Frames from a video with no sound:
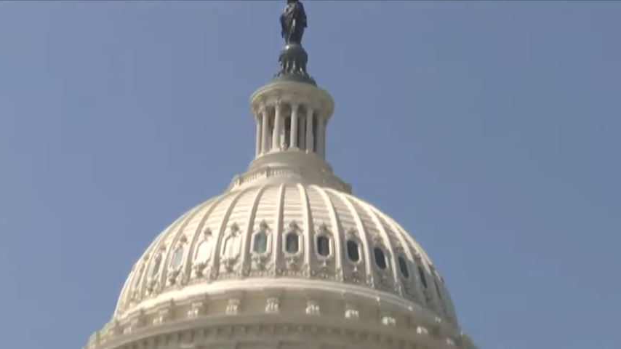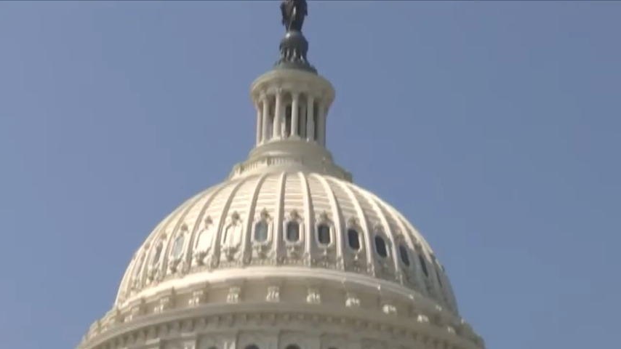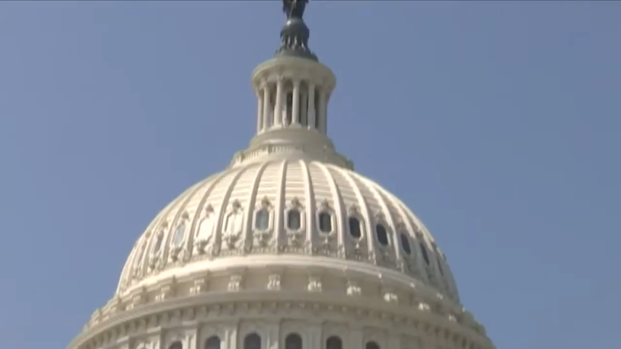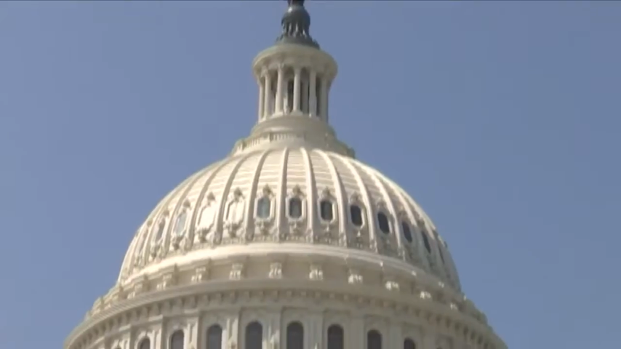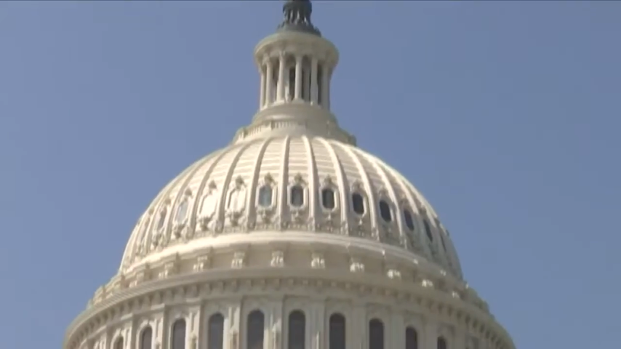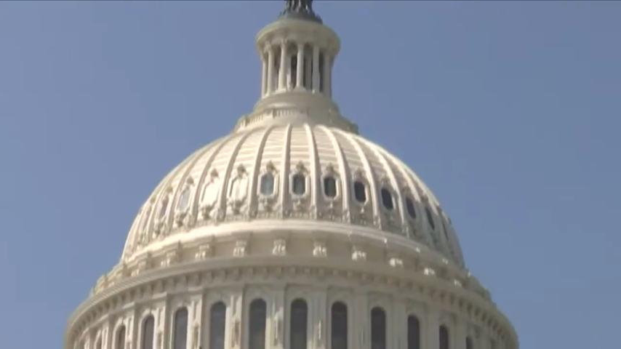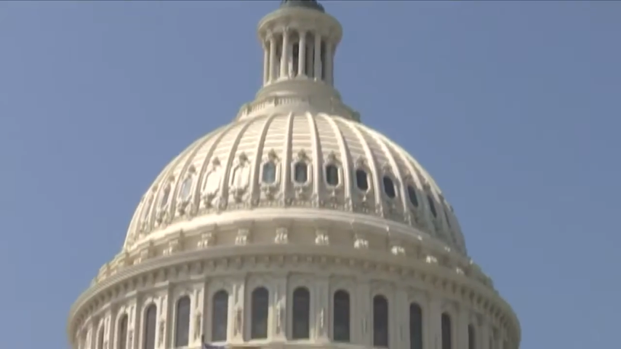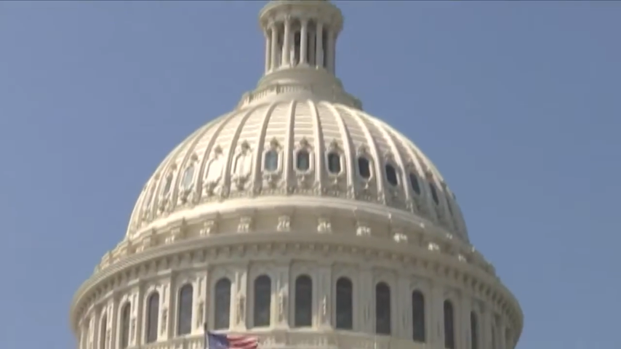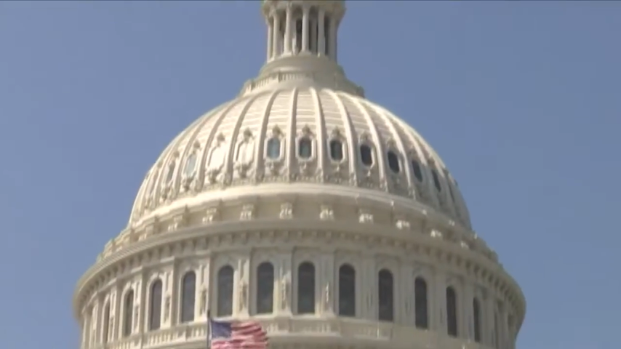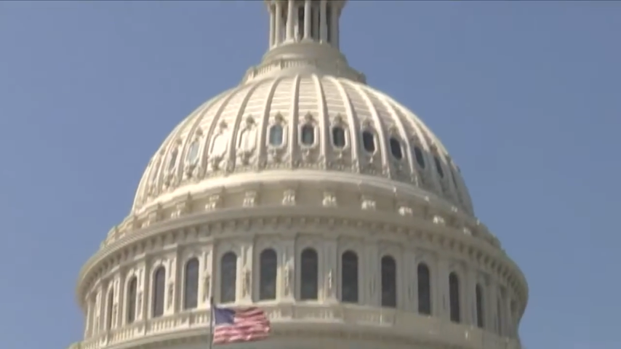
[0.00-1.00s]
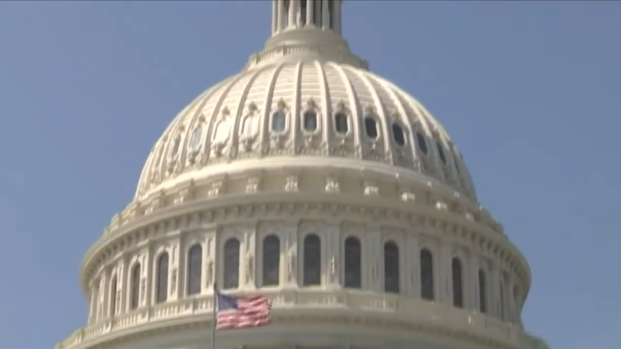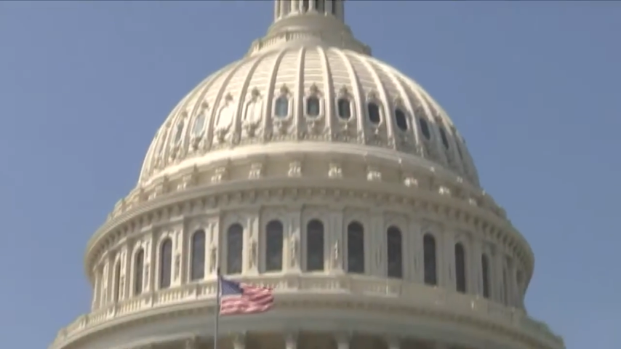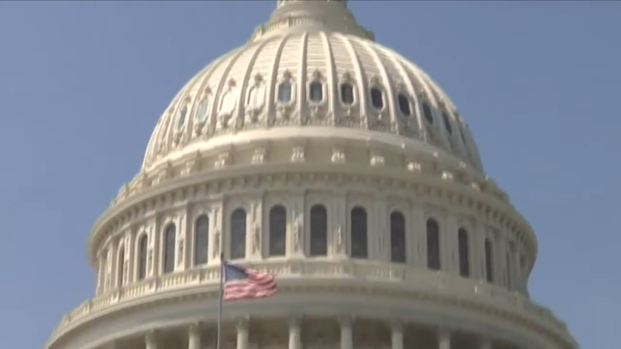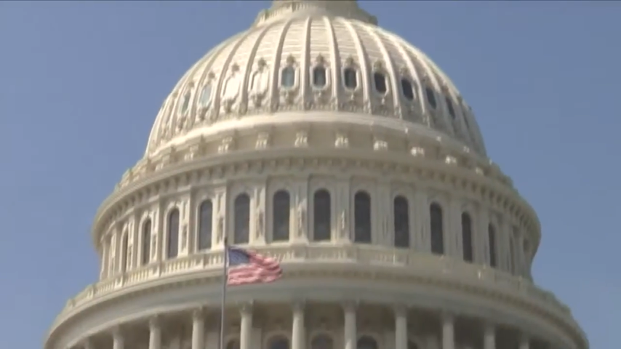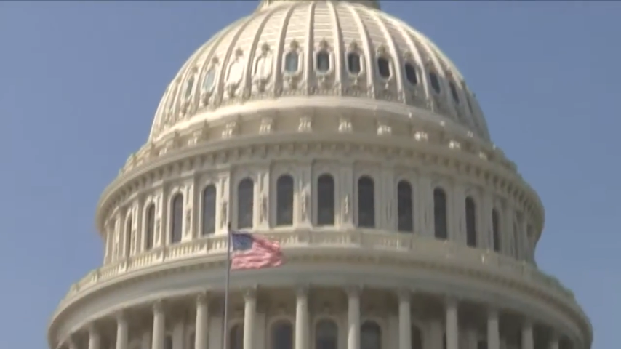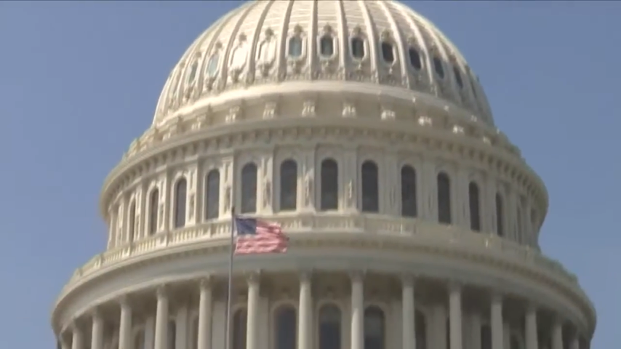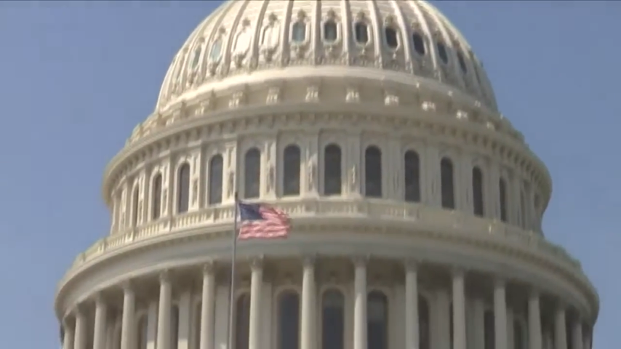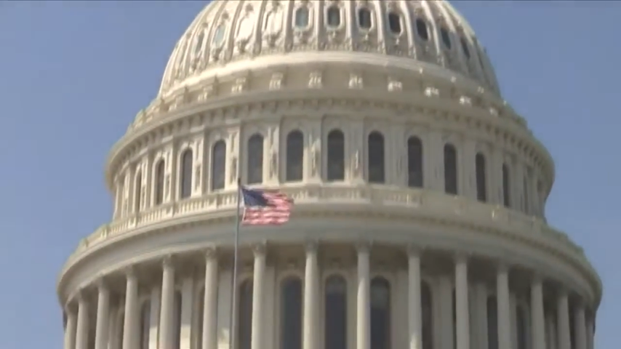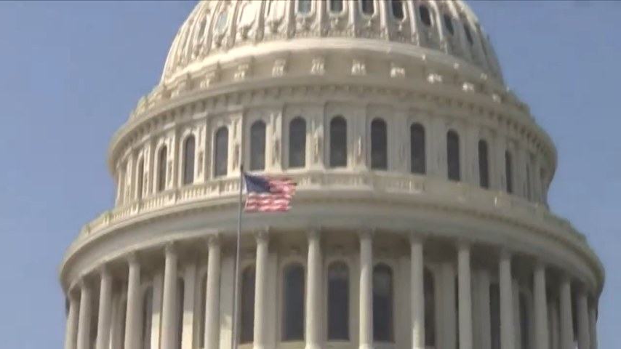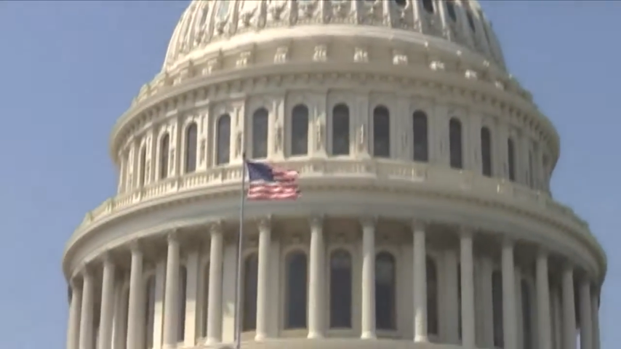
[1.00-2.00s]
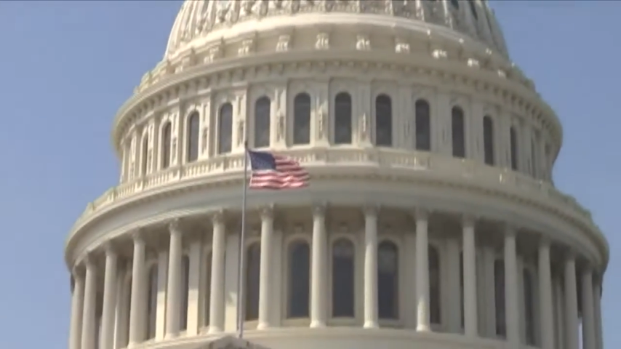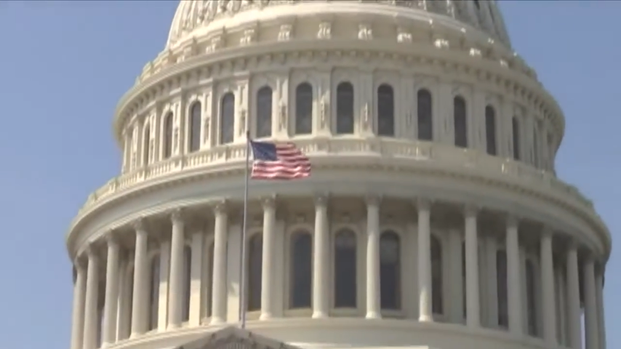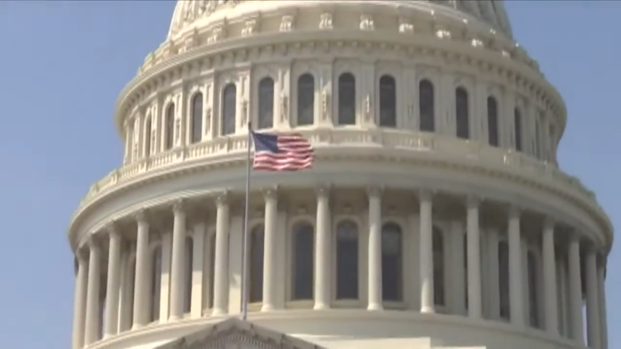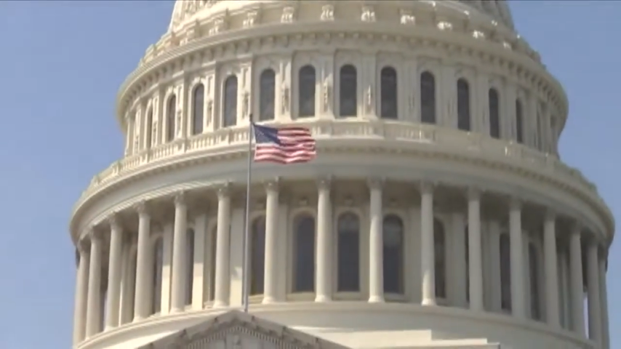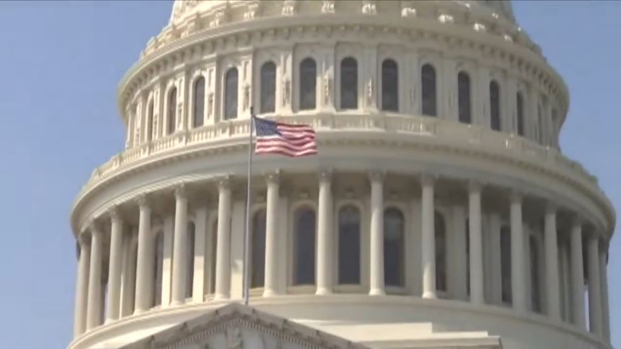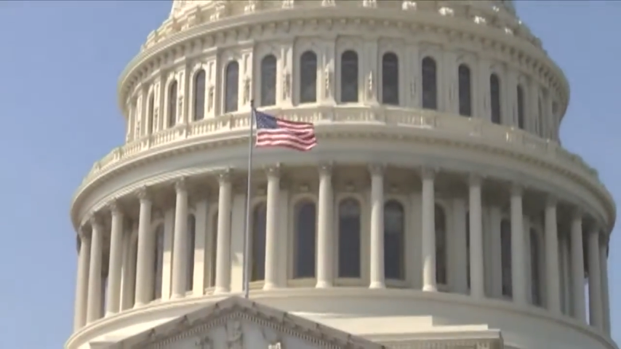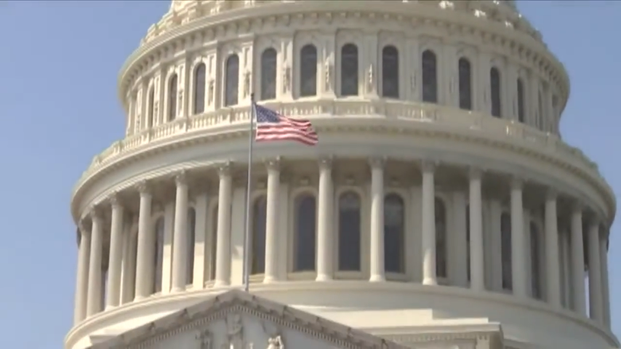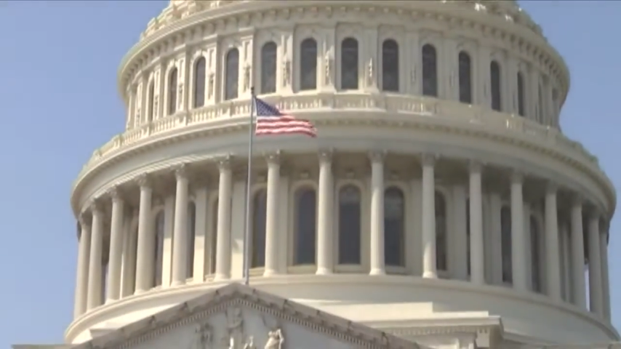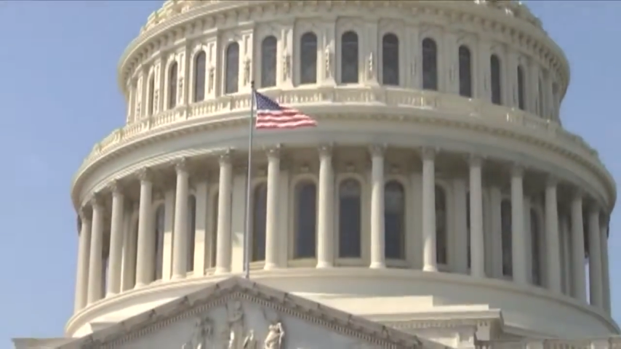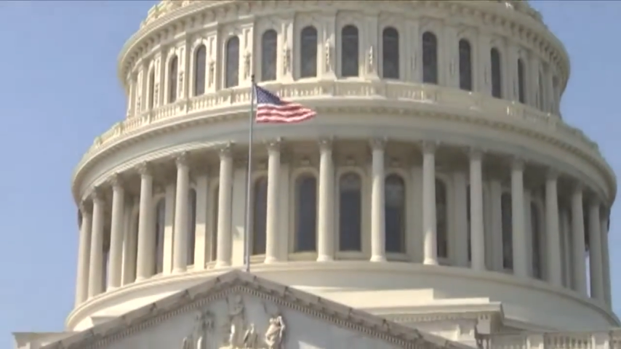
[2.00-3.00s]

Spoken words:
No face is visible, so there are no lips to read.